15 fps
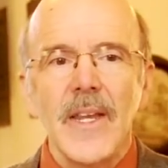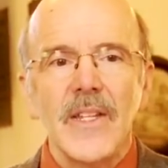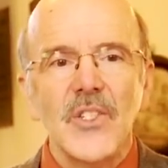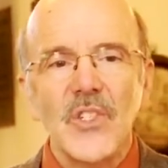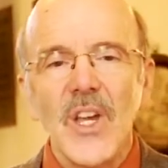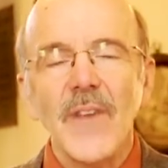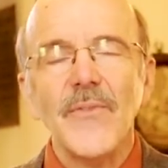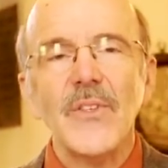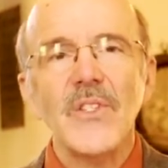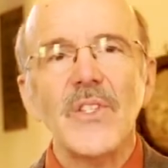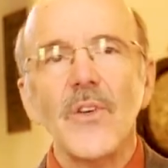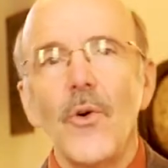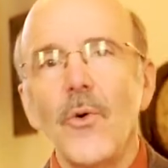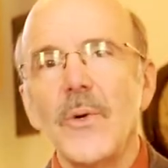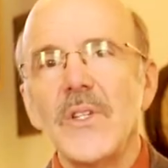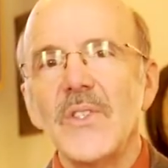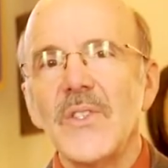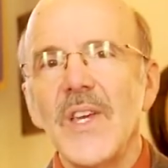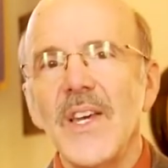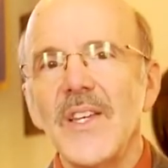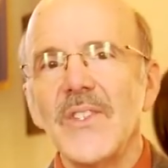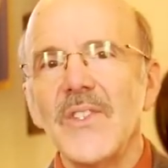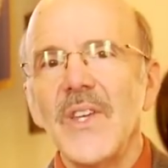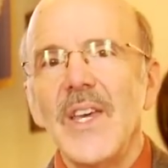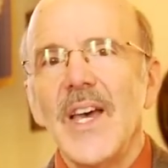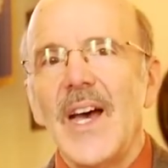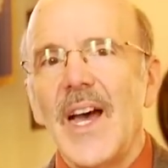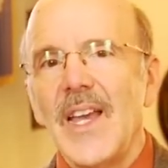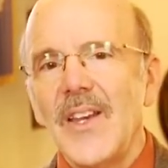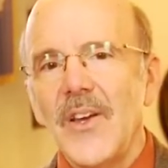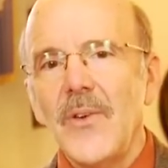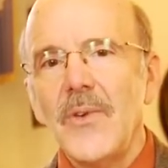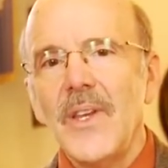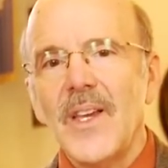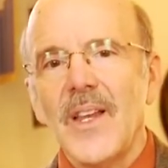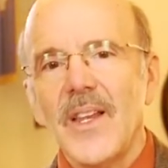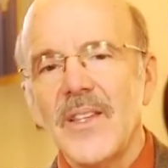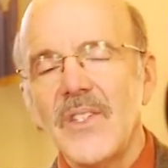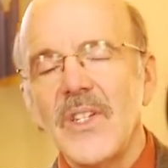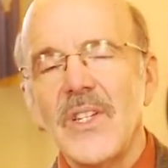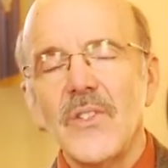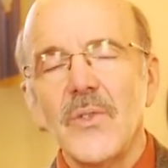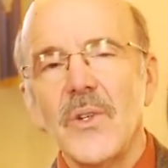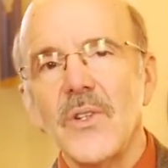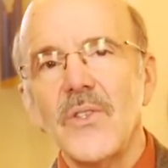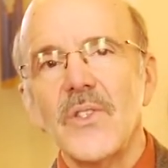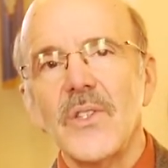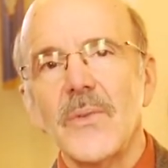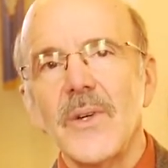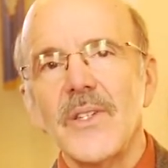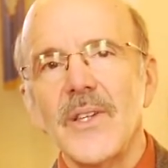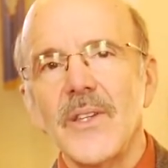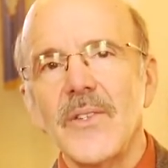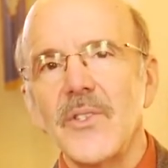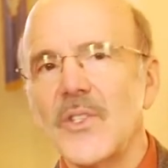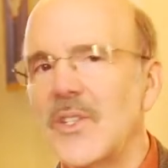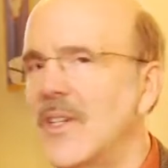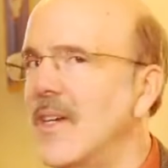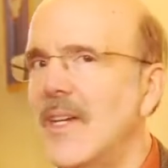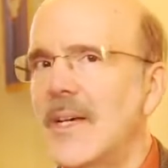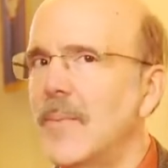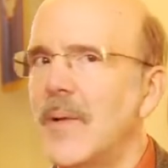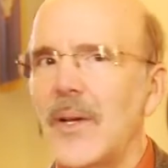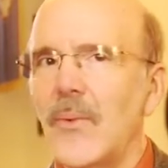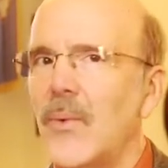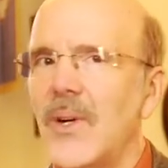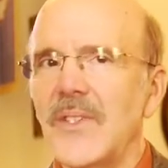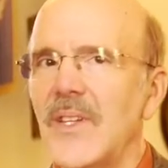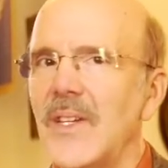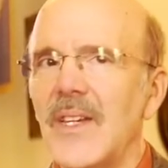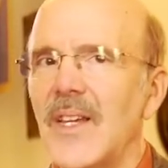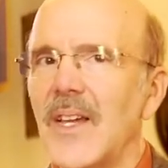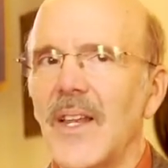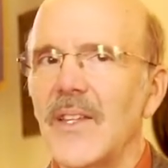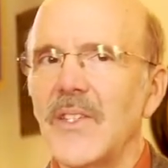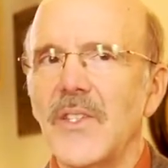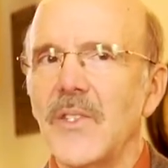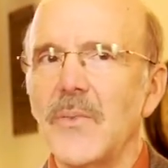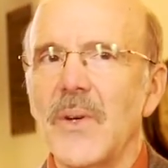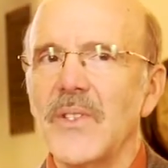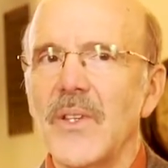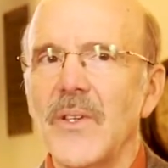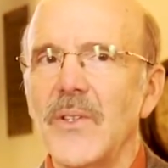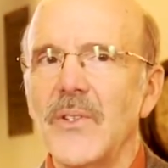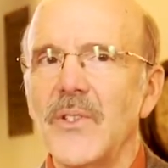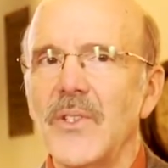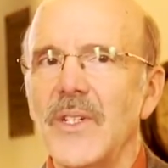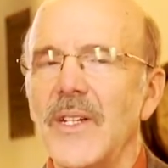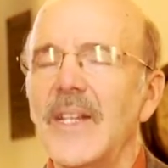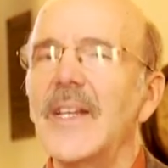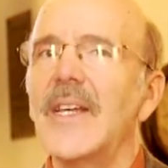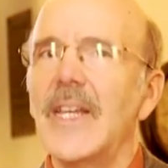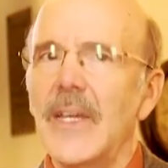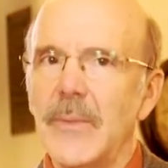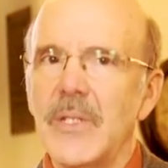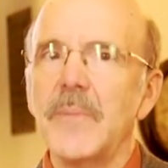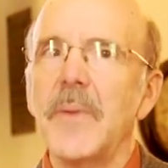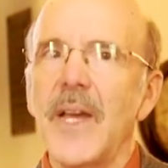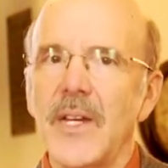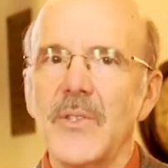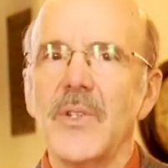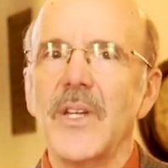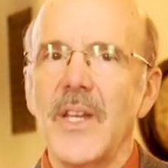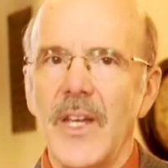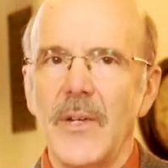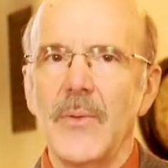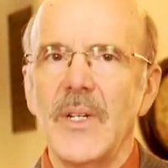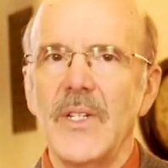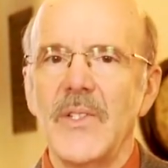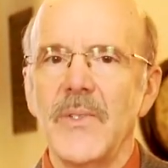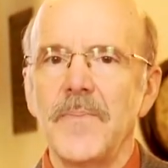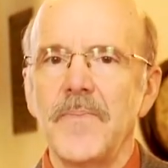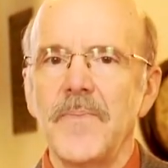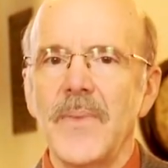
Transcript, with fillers: Jefferson always says, I know Nicholas introduced the resolution, but it wasn't Nicholas's resolution. It was Patrick Henry's.